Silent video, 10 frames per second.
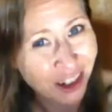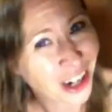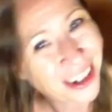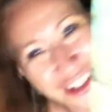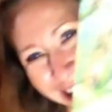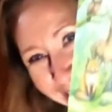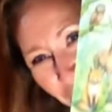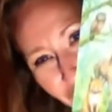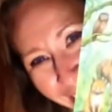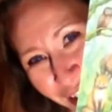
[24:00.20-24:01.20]
judging
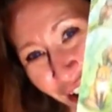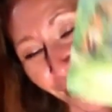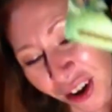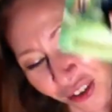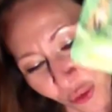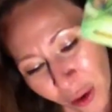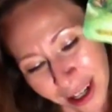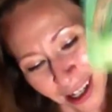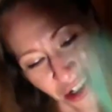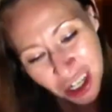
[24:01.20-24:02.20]
each other for
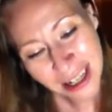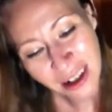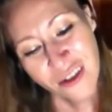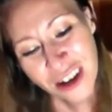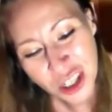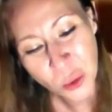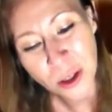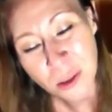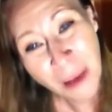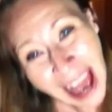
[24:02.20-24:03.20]
each
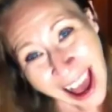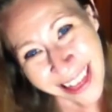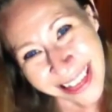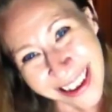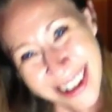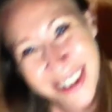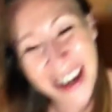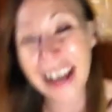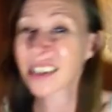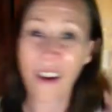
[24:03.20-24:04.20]
individual's path.
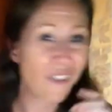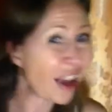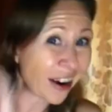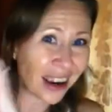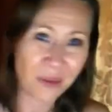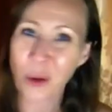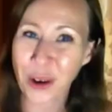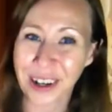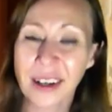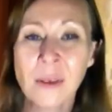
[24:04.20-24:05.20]
Okay? It's very
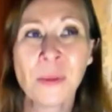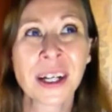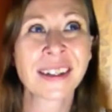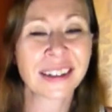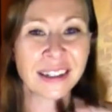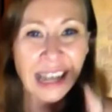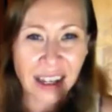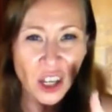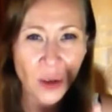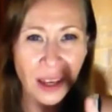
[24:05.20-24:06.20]
important because the
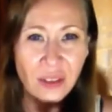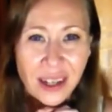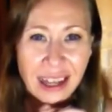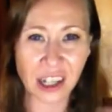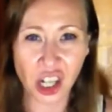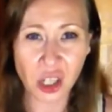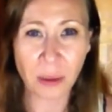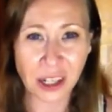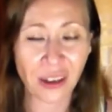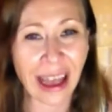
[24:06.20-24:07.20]
second you give into that
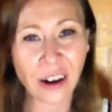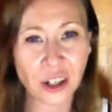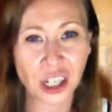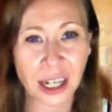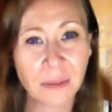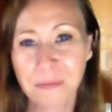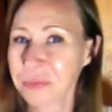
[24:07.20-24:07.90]
judgmental energy,